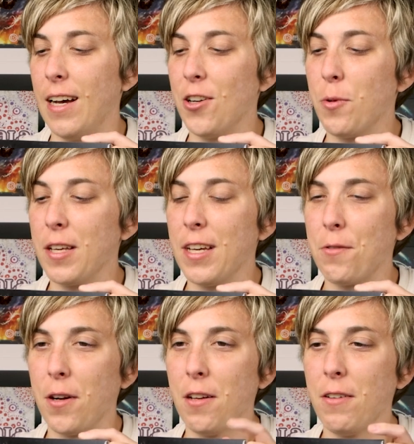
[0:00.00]
don't want to
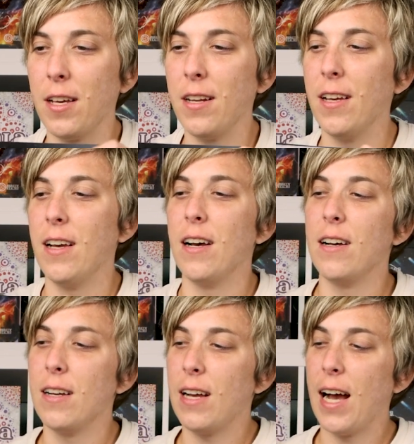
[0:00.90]
get rid of it.
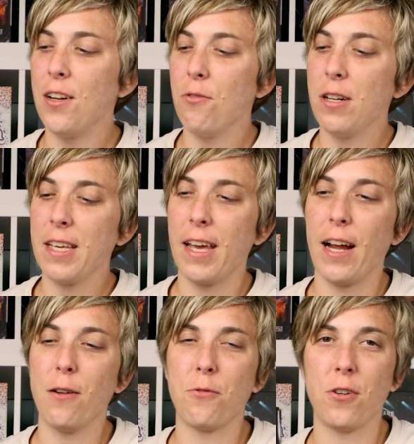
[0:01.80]
I don't really
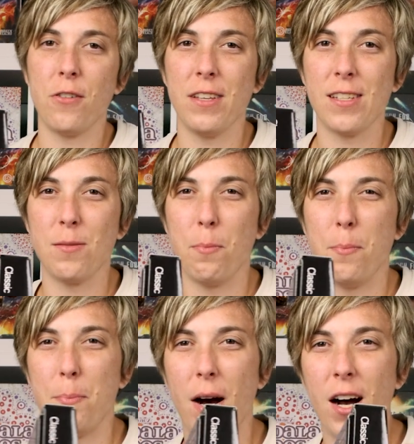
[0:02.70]
care for this
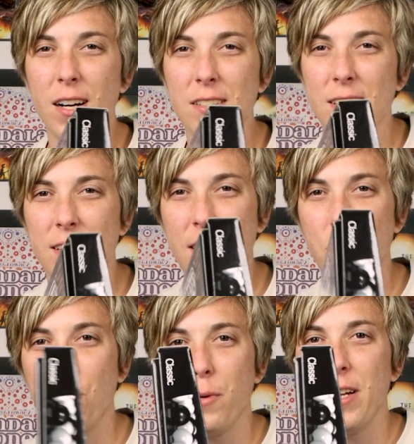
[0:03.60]
box. It's like a
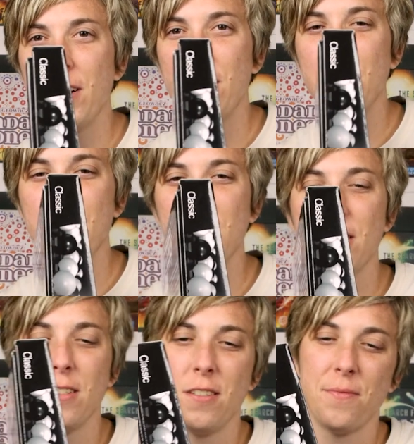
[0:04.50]
weird.
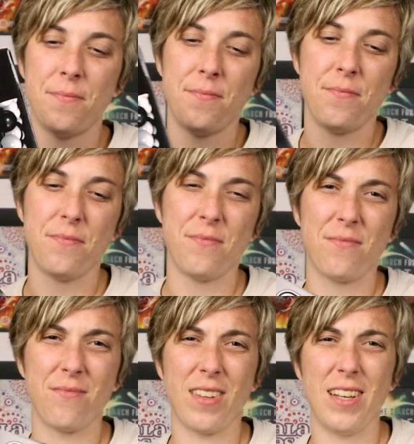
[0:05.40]

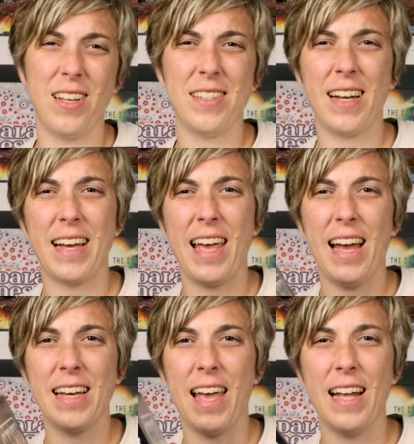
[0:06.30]
It's like I
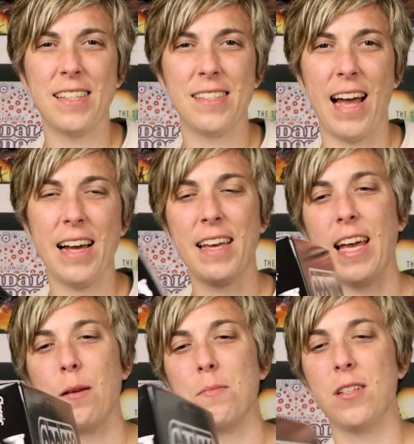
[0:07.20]
can't stack
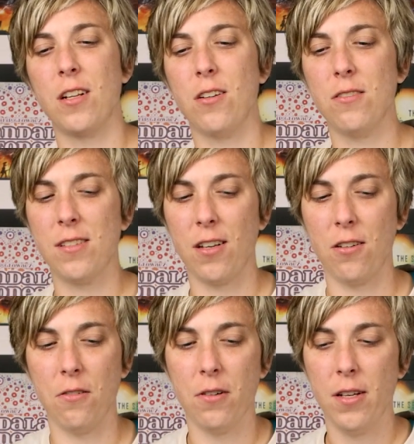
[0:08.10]
games,
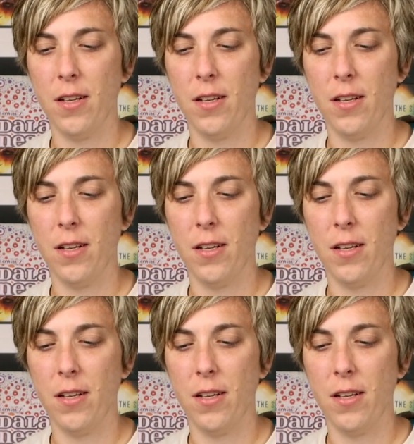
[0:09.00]
So,